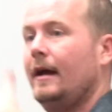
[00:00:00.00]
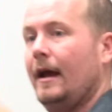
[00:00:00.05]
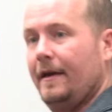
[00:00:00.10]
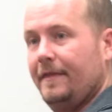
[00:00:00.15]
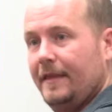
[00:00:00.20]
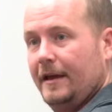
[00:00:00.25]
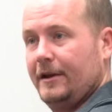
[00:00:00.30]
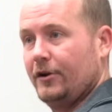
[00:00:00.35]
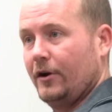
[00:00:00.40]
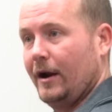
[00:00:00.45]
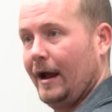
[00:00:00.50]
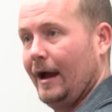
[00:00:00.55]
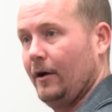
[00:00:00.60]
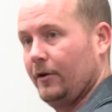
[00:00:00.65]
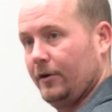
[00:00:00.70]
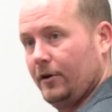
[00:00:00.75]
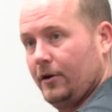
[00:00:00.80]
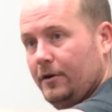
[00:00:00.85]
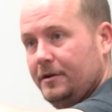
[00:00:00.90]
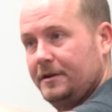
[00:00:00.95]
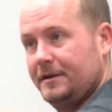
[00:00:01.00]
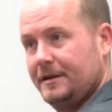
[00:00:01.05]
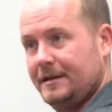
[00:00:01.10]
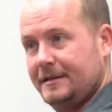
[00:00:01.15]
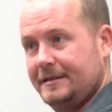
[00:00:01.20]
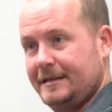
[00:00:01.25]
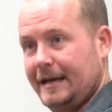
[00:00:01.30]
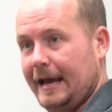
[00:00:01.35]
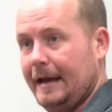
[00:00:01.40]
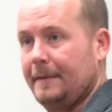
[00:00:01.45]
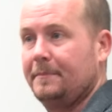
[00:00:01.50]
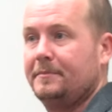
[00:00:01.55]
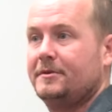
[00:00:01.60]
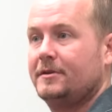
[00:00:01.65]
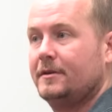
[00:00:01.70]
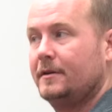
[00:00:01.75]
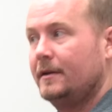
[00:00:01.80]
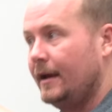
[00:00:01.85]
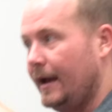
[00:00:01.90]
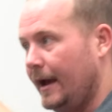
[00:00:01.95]
and then your outer
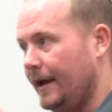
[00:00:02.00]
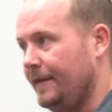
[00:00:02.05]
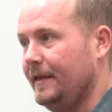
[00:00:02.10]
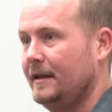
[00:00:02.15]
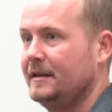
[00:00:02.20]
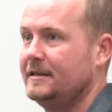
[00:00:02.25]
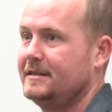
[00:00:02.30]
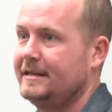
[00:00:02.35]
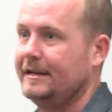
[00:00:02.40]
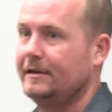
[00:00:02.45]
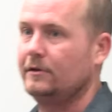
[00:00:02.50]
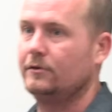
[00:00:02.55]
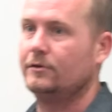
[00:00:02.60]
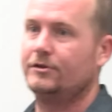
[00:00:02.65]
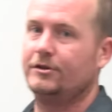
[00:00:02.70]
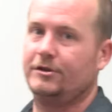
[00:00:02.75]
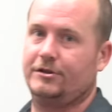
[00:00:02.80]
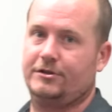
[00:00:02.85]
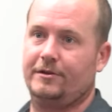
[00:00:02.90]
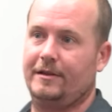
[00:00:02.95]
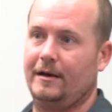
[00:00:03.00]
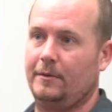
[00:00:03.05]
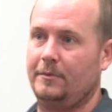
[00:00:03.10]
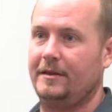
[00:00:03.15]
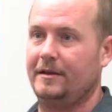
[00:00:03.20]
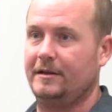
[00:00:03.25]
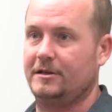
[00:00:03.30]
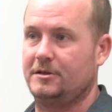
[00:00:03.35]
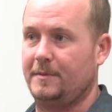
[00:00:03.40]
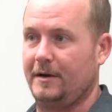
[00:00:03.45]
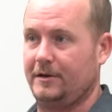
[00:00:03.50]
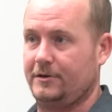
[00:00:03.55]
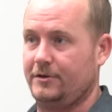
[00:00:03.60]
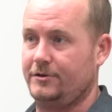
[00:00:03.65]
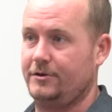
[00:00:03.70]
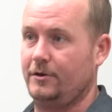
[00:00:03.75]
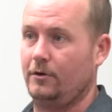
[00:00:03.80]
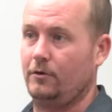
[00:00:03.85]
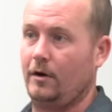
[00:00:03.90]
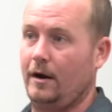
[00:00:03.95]
taped, and then sealed, just so that way the
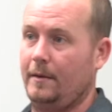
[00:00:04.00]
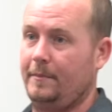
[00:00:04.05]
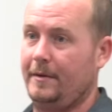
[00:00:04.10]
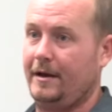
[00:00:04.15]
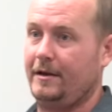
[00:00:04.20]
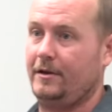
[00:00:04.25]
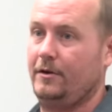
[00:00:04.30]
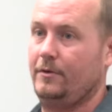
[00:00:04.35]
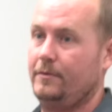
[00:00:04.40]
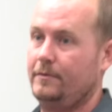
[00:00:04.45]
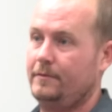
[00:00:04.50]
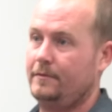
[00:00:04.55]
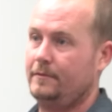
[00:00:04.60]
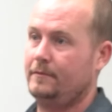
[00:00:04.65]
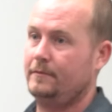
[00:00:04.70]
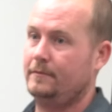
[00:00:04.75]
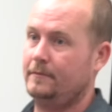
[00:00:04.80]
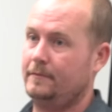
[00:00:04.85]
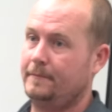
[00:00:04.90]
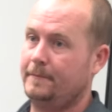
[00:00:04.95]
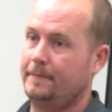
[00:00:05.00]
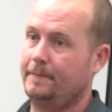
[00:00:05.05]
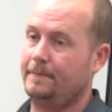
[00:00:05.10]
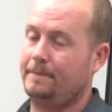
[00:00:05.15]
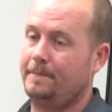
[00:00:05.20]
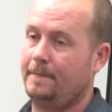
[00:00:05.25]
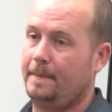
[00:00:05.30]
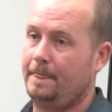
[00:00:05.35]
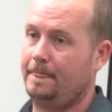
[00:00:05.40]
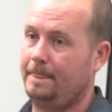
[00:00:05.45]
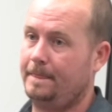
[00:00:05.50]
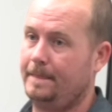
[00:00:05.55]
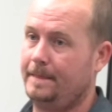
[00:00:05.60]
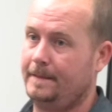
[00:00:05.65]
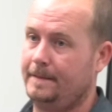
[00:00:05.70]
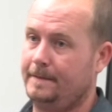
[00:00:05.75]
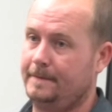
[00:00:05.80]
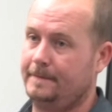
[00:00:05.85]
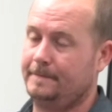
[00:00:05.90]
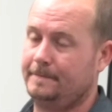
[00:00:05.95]
inspectors don't gripe at you. They don't require it in
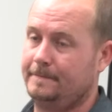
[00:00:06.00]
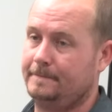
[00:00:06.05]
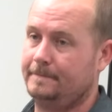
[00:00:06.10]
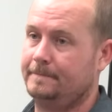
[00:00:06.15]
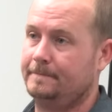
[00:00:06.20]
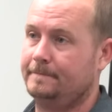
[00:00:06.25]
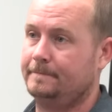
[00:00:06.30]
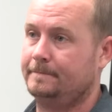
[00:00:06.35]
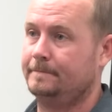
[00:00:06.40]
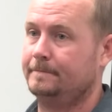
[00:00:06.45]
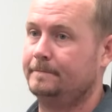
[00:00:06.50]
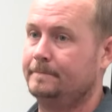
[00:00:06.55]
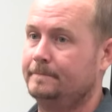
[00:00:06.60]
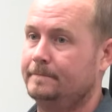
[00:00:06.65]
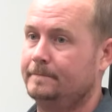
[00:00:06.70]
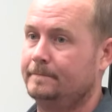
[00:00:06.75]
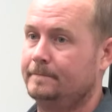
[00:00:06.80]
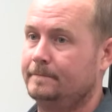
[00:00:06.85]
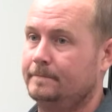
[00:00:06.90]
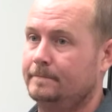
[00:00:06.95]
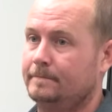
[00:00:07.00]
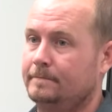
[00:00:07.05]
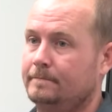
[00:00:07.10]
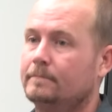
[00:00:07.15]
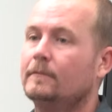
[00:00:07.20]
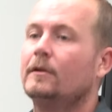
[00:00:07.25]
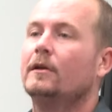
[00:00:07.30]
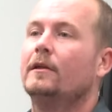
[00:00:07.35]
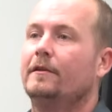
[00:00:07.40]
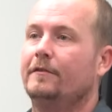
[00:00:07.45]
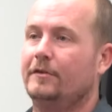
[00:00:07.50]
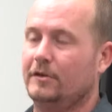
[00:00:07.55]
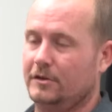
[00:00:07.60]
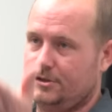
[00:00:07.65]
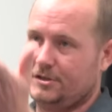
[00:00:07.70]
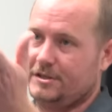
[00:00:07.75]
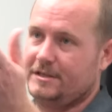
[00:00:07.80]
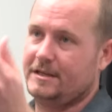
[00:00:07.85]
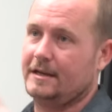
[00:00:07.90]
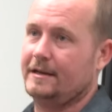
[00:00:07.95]
the villages. Some counties don't require it. The
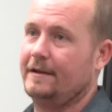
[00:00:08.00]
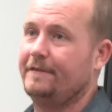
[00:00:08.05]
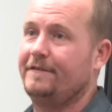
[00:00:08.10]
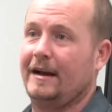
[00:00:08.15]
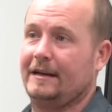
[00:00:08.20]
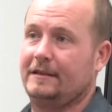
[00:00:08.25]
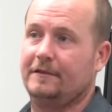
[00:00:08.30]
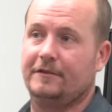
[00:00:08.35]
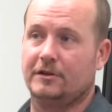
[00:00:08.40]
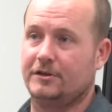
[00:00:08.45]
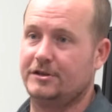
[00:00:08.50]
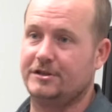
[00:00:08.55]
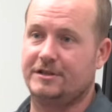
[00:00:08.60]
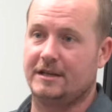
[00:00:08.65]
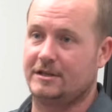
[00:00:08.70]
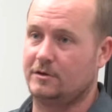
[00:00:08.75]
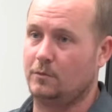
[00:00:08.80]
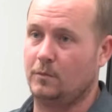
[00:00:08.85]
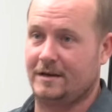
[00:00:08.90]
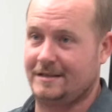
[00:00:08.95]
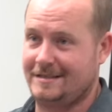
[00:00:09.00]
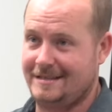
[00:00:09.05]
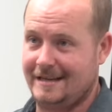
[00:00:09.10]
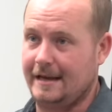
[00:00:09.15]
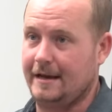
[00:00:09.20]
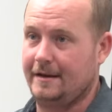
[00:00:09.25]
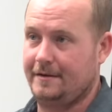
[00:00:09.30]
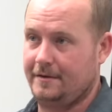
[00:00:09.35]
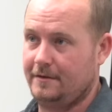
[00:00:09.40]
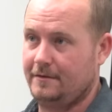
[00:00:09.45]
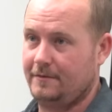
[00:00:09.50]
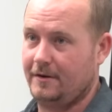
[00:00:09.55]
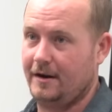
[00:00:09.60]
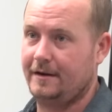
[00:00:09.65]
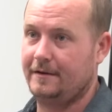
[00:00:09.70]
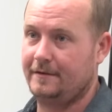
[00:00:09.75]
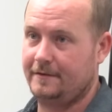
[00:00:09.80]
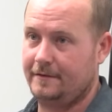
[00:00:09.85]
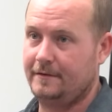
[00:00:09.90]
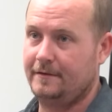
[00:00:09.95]
villages in fact, the villages doesn't want to see it, they
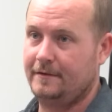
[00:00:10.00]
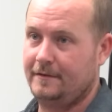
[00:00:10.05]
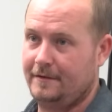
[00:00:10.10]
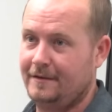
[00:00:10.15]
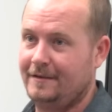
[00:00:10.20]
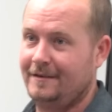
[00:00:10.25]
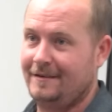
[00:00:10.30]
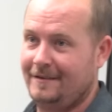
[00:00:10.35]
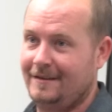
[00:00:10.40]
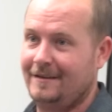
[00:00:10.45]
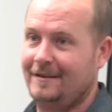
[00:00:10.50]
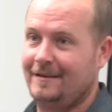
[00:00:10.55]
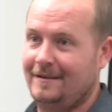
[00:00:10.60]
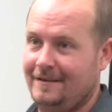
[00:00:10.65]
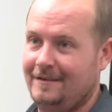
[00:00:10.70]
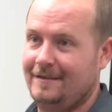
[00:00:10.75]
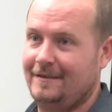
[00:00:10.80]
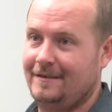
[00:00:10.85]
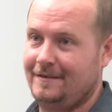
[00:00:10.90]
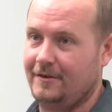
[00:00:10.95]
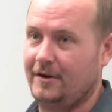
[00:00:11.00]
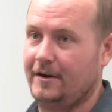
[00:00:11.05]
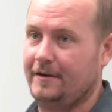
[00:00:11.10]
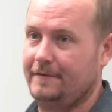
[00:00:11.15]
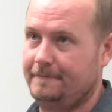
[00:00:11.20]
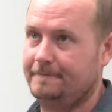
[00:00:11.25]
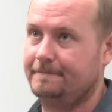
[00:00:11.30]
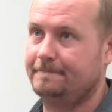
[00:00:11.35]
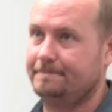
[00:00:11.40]
right? Tape, yeah, they tape it. Right,